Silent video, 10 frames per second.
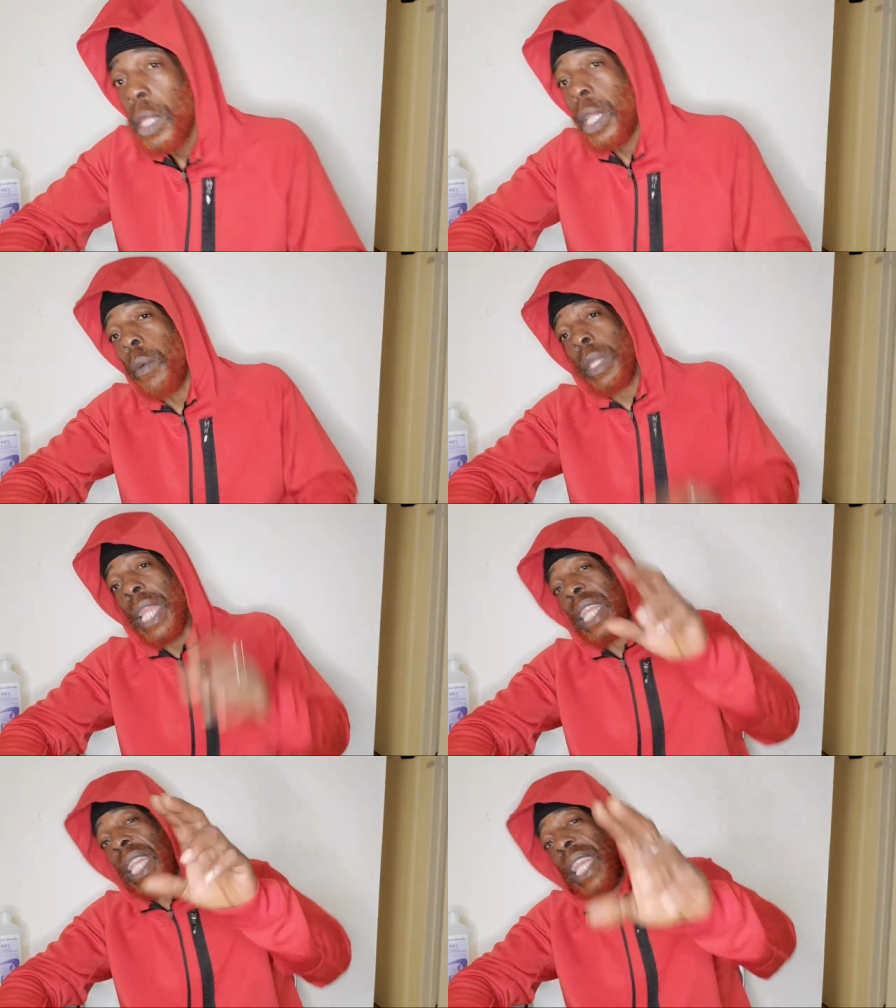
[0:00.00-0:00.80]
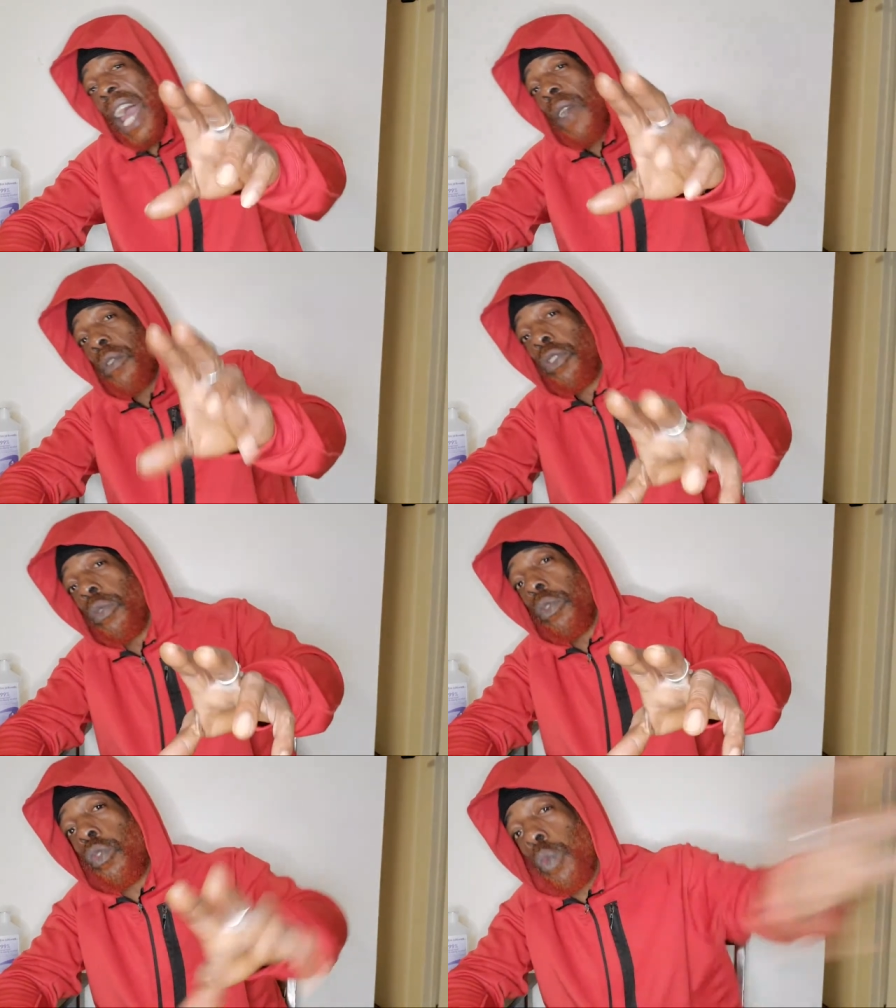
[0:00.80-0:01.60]
They will not allow
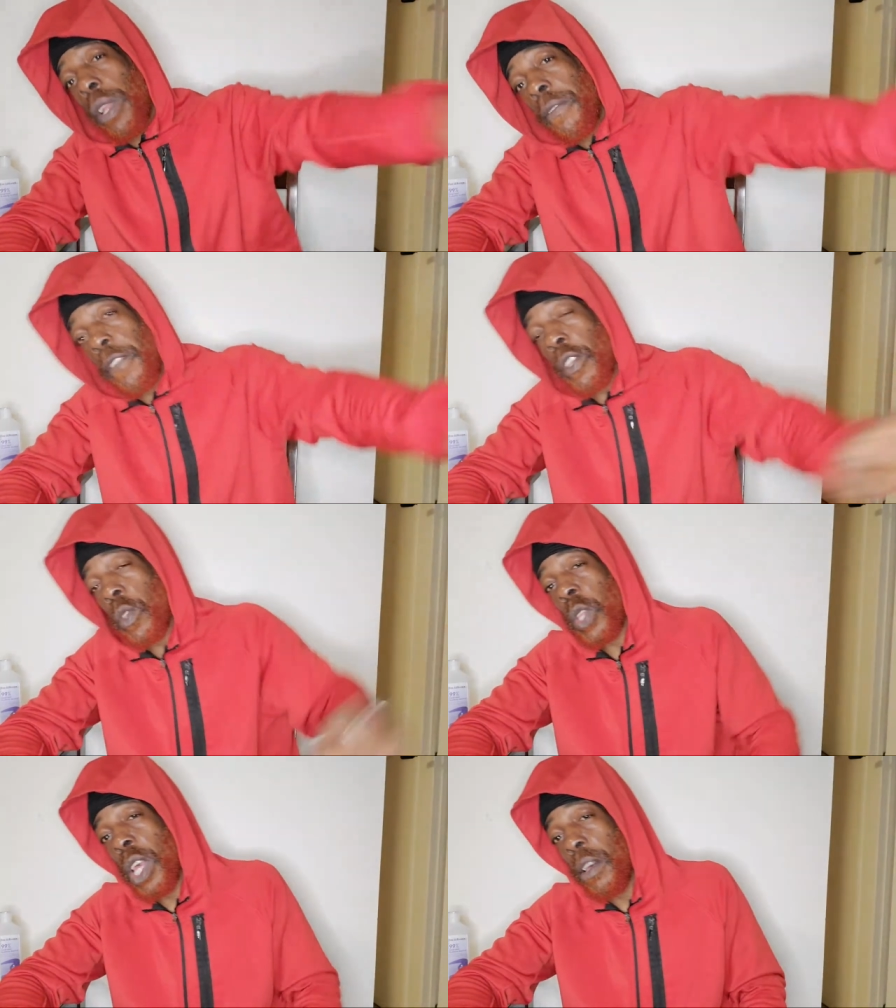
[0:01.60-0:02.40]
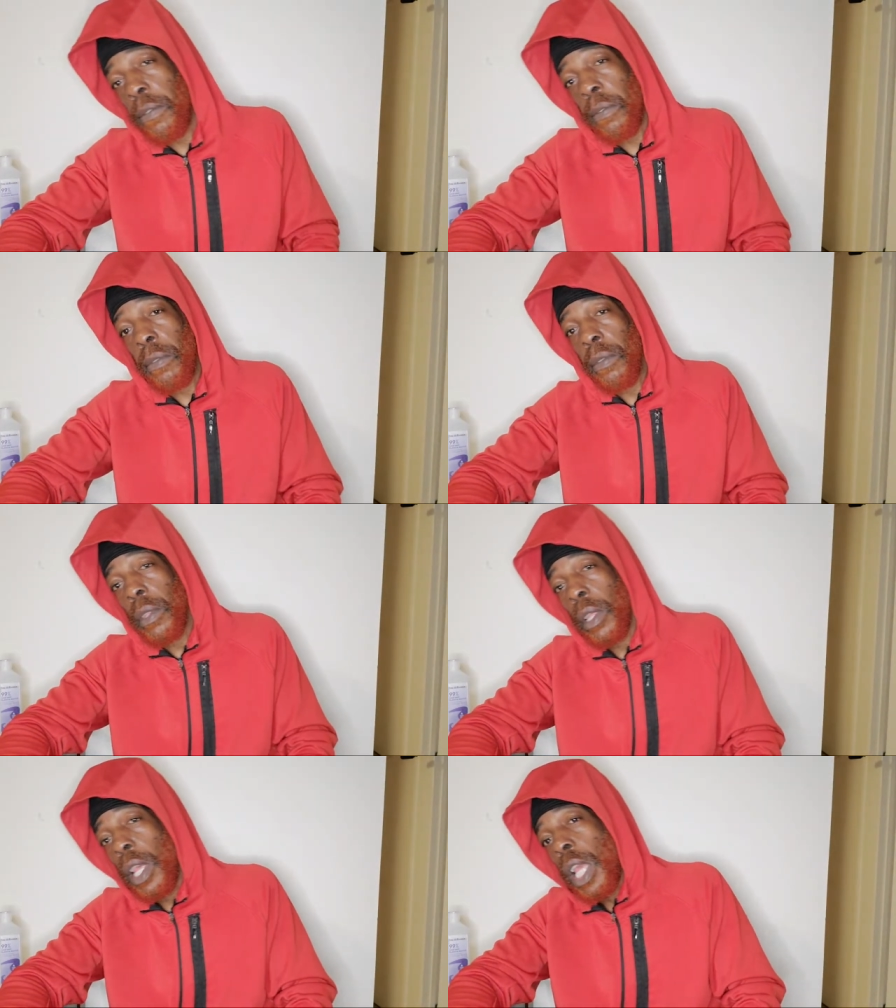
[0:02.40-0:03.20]
you to work for yourself.
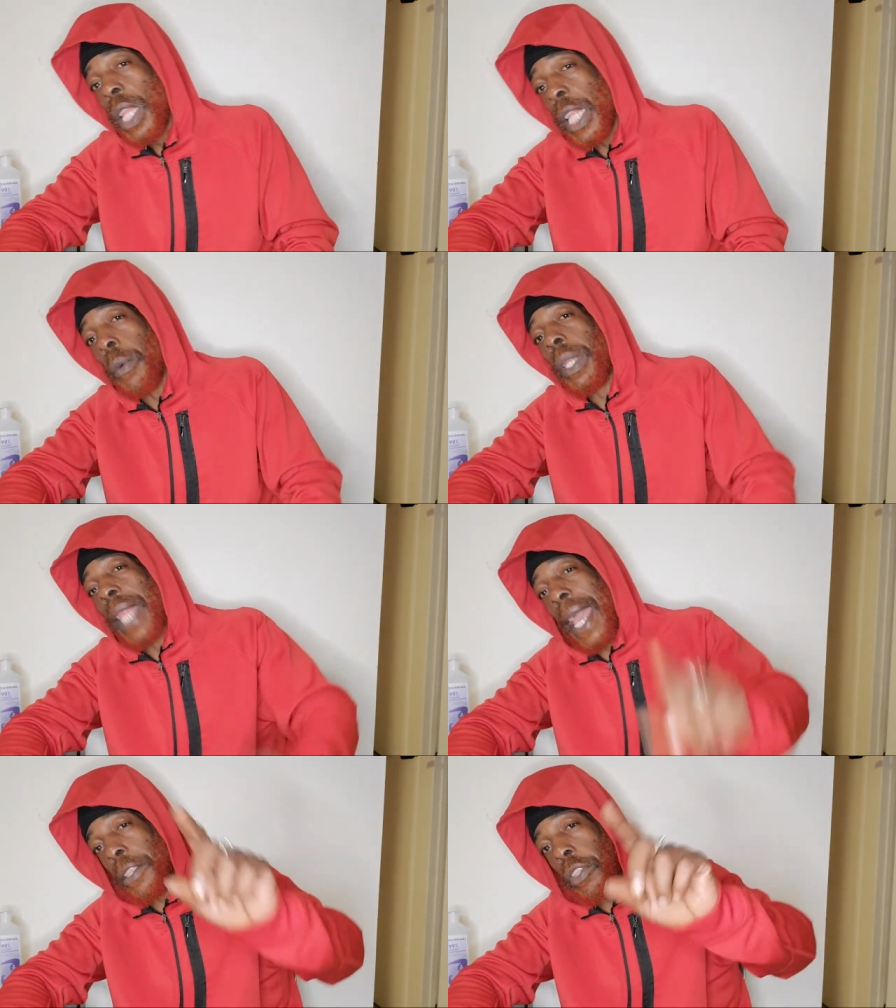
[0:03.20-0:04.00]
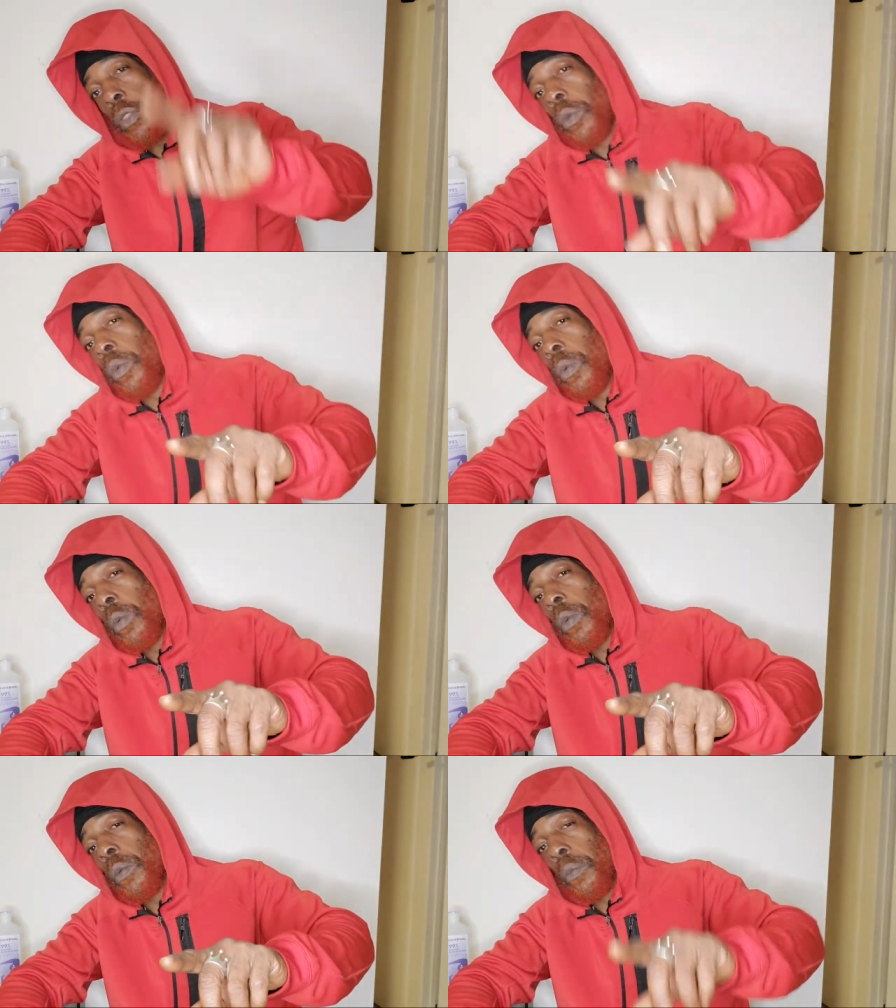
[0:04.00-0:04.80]
They would like to
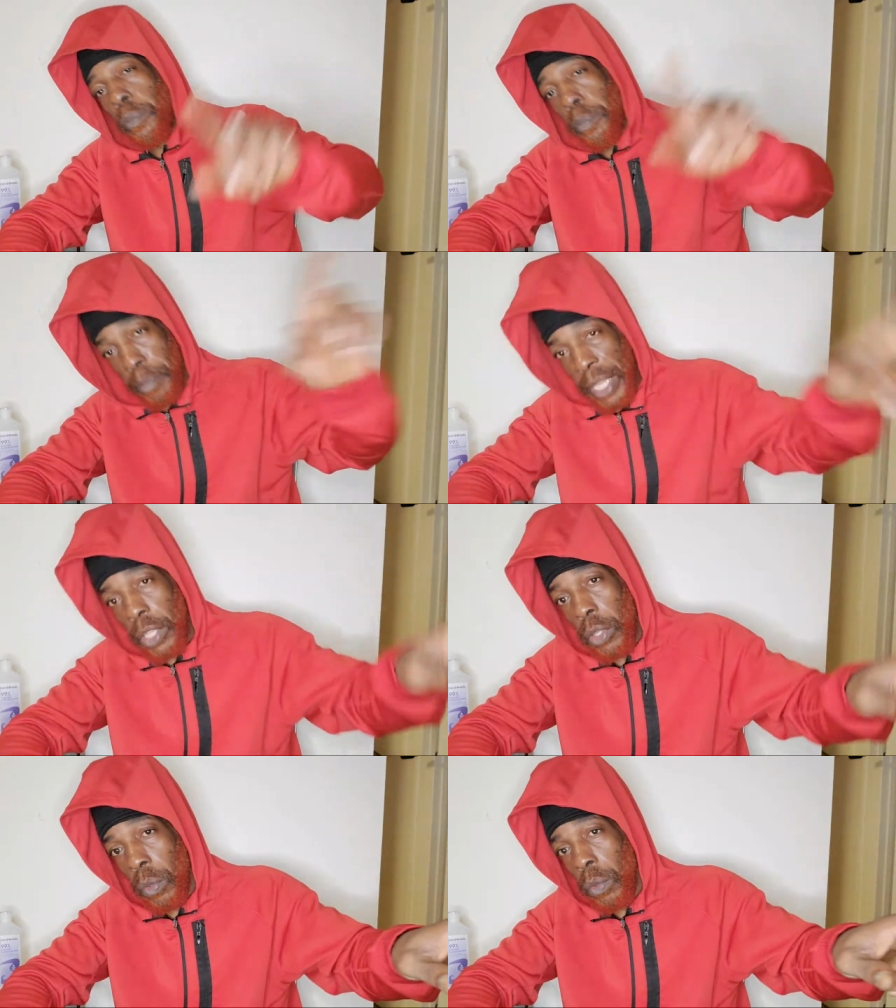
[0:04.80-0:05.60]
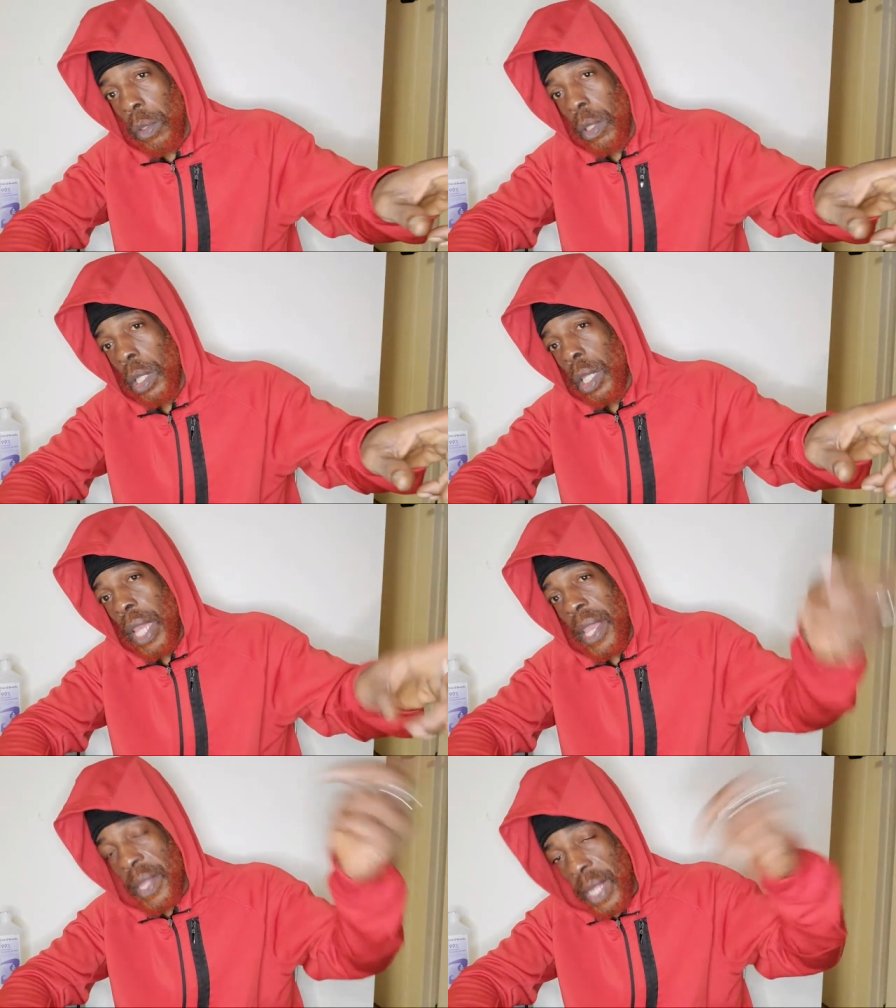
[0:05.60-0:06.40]
make you
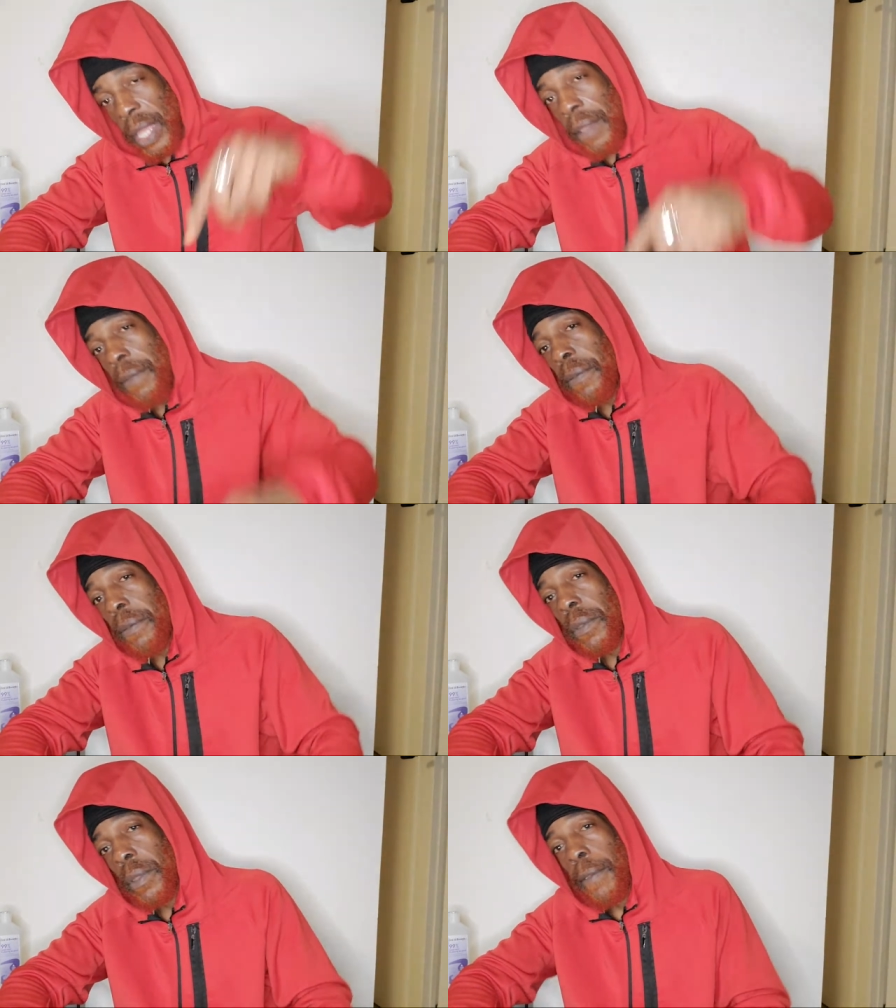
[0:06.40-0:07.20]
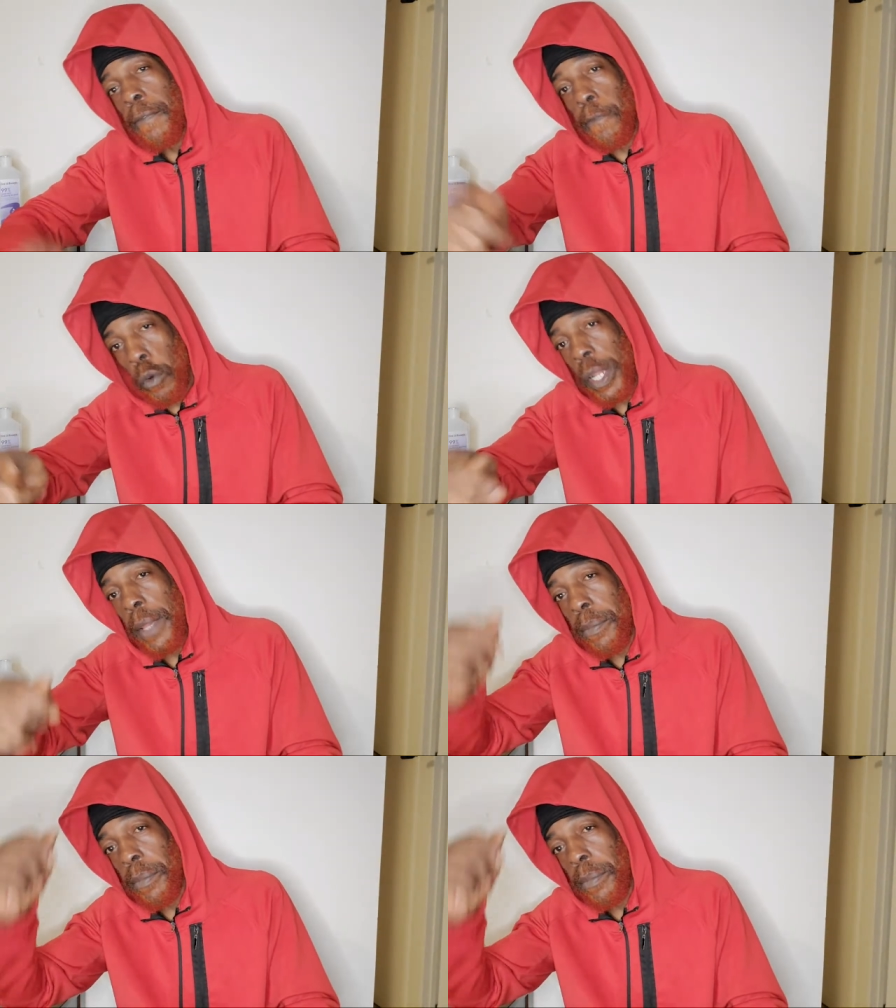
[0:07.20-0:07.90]
a slave for them.